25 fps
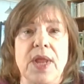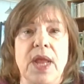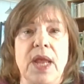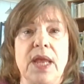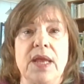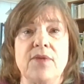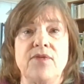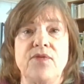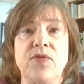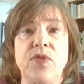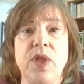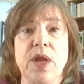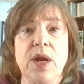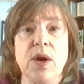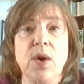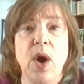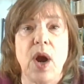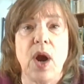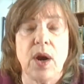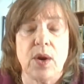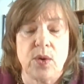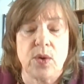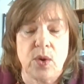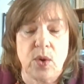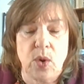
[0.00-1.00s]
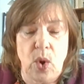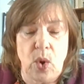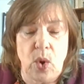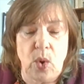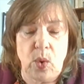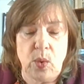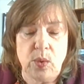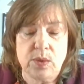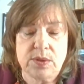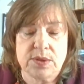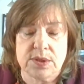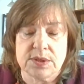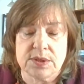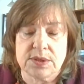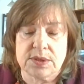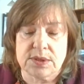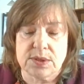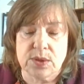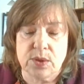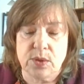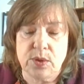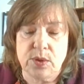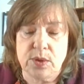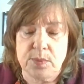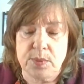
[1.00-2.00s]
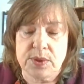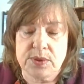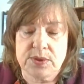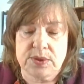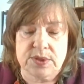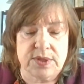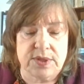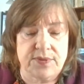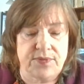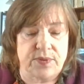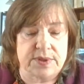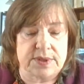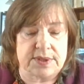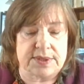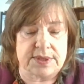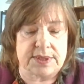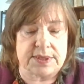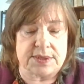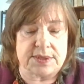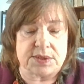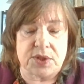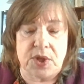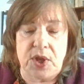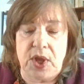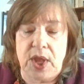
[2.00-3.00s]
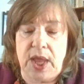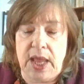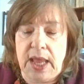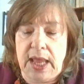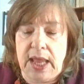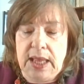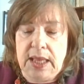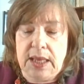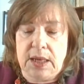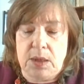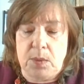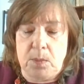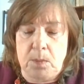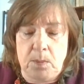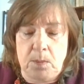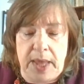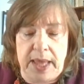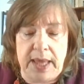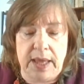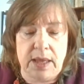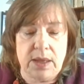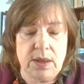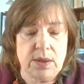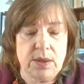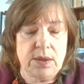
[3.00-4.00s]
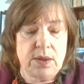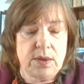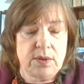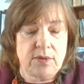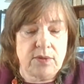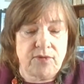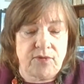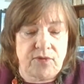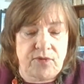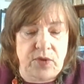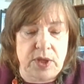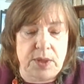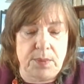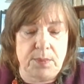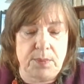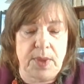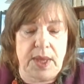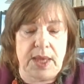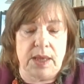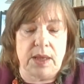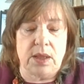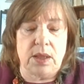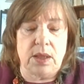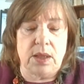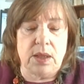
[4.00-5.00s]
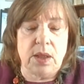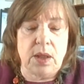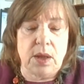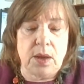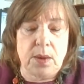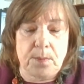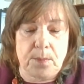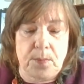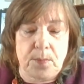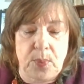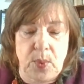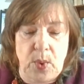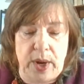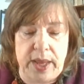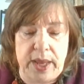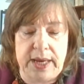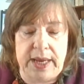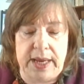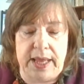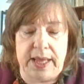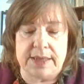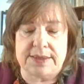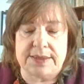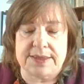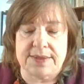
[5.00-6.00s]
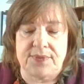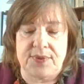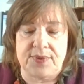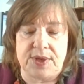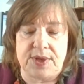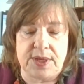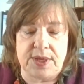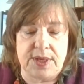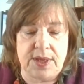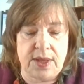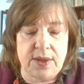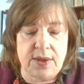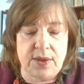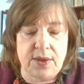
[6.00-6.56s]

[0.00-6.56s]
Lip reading: If there are no discernible differences in male-female brain activity,